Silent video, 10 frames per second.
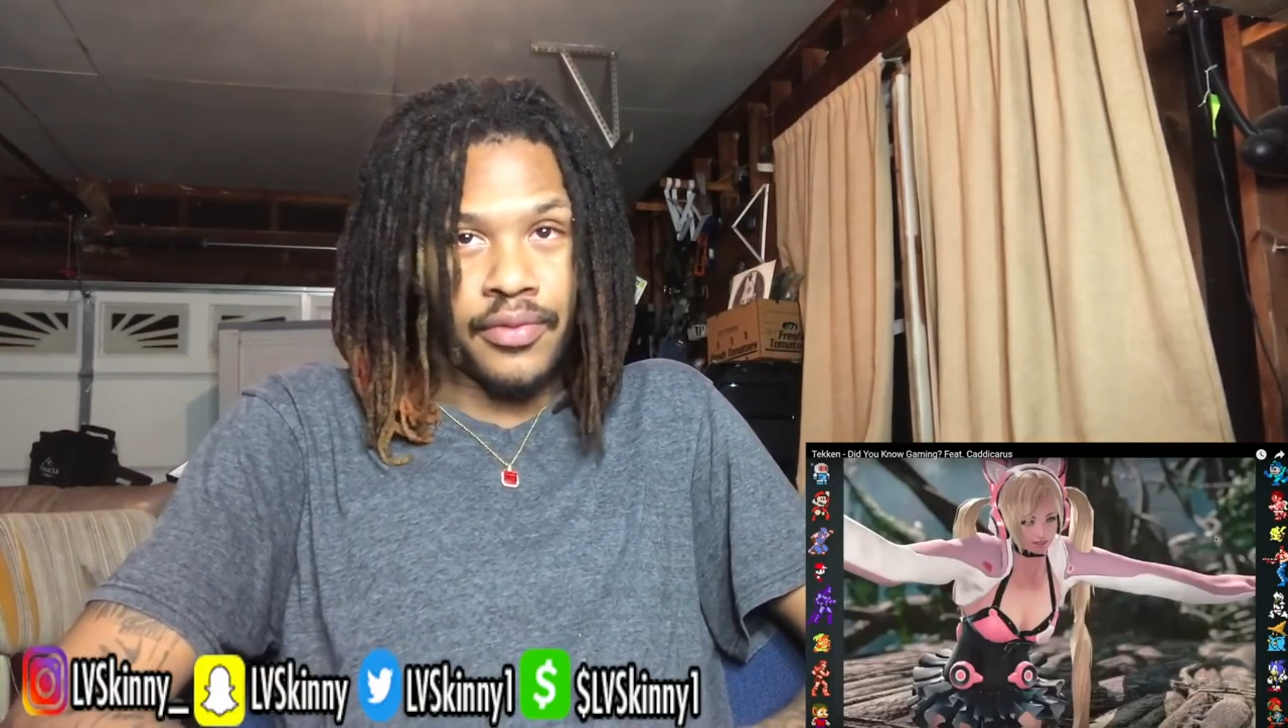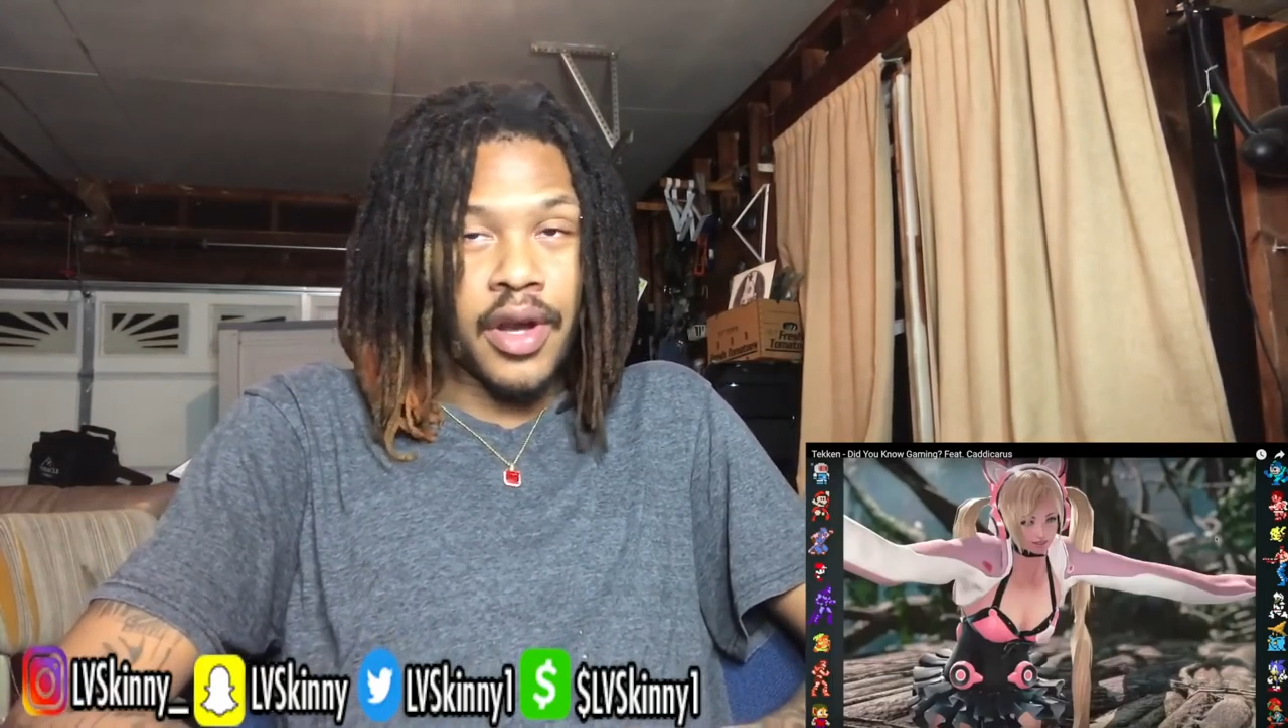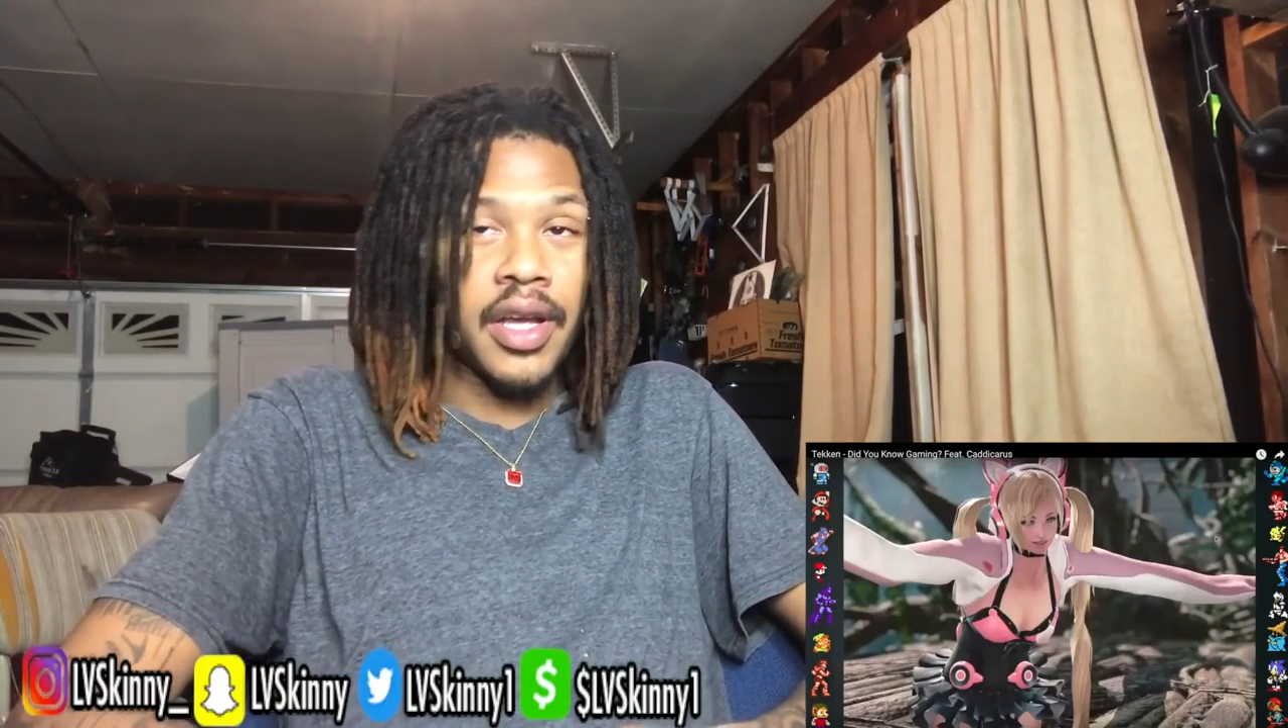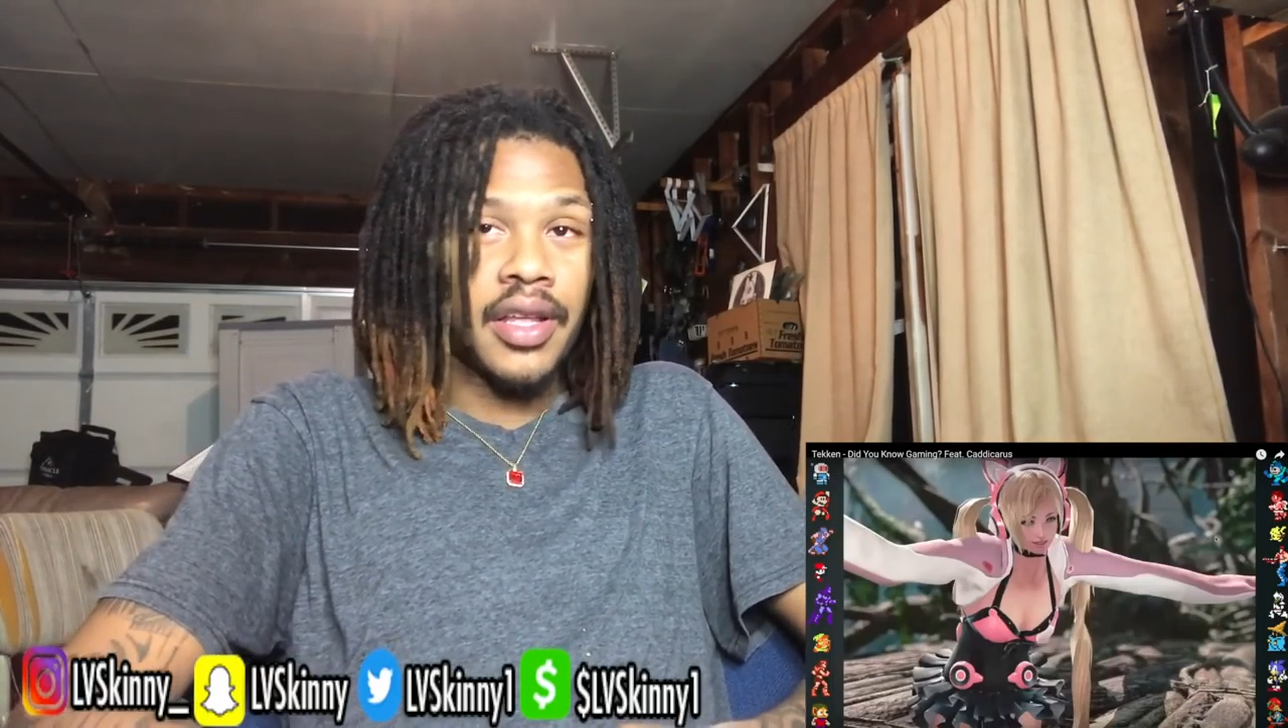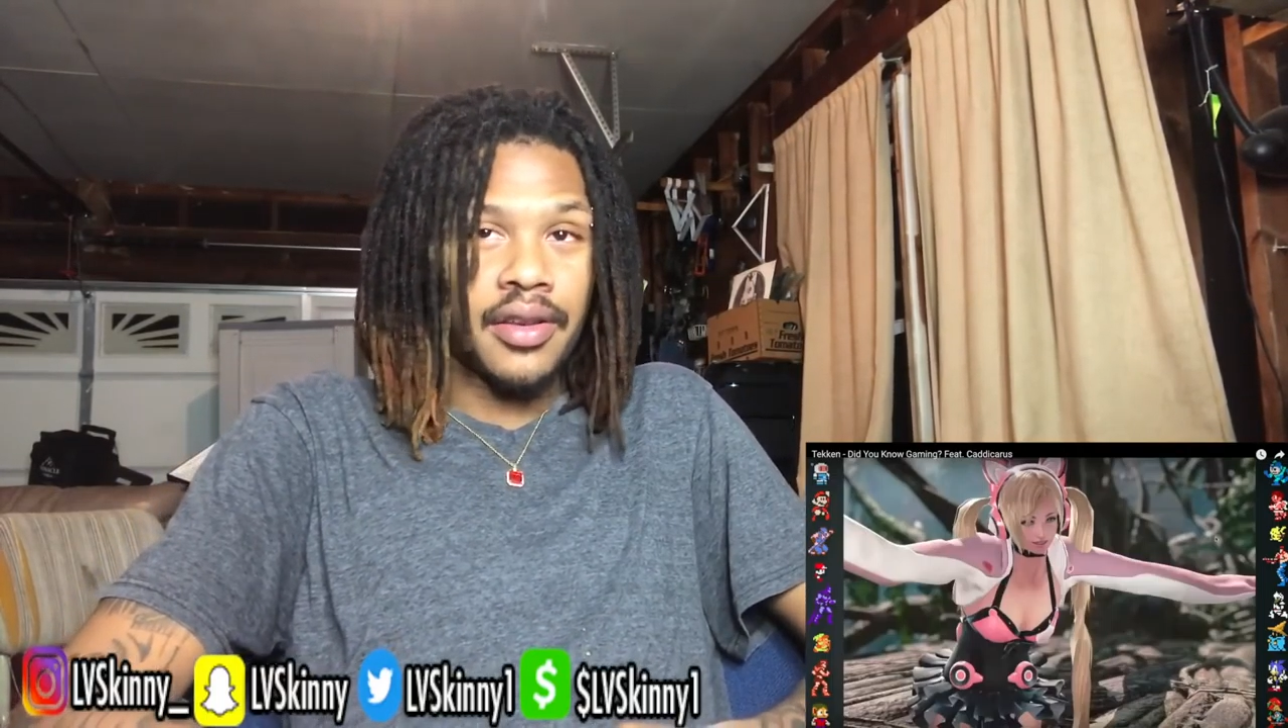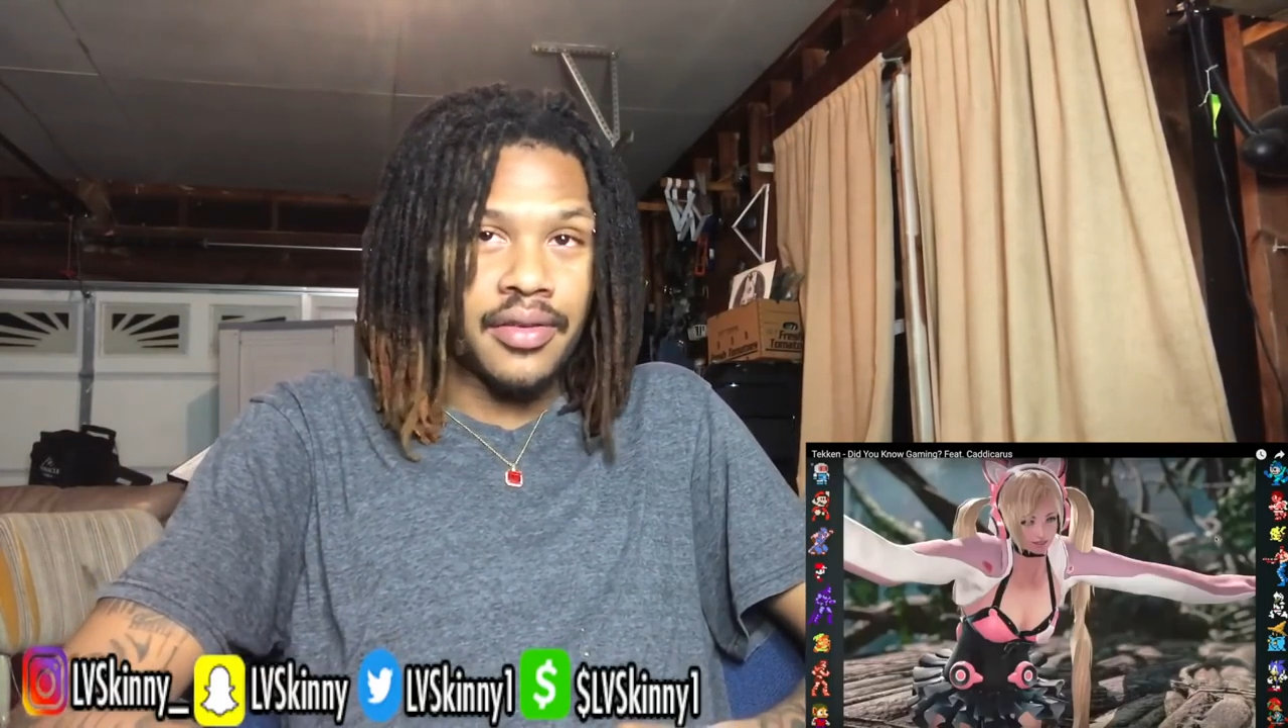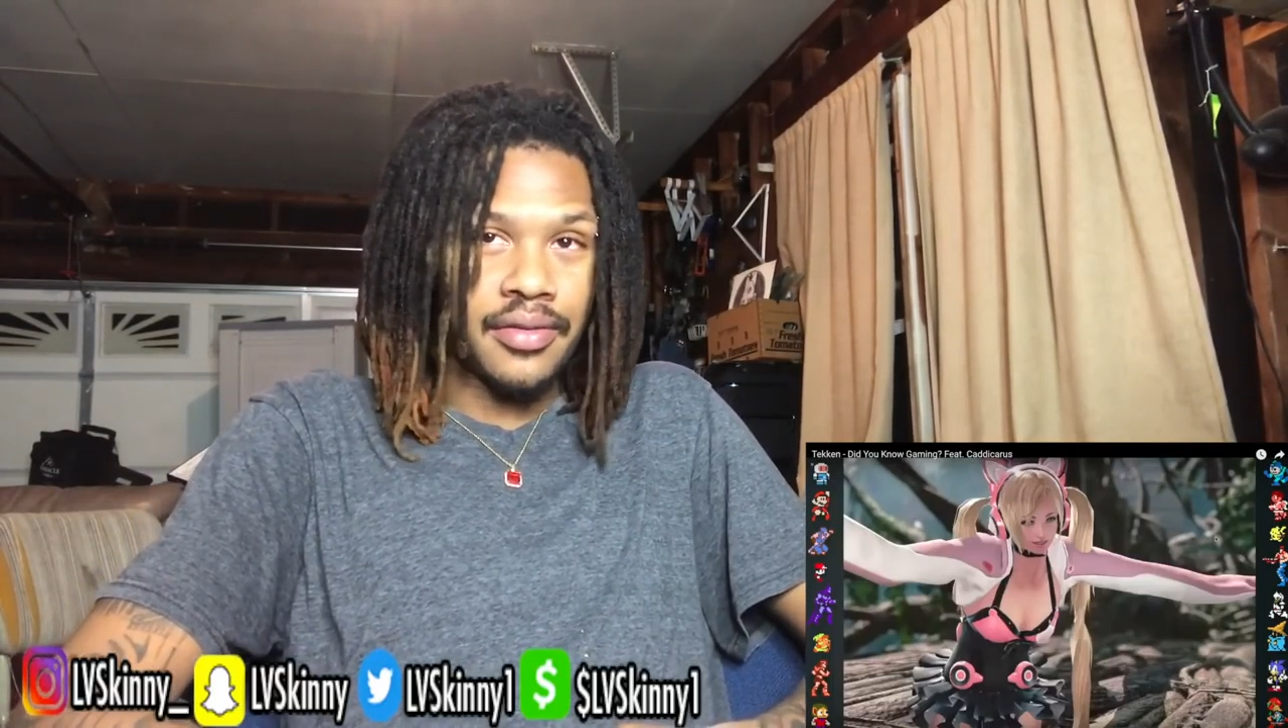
fucking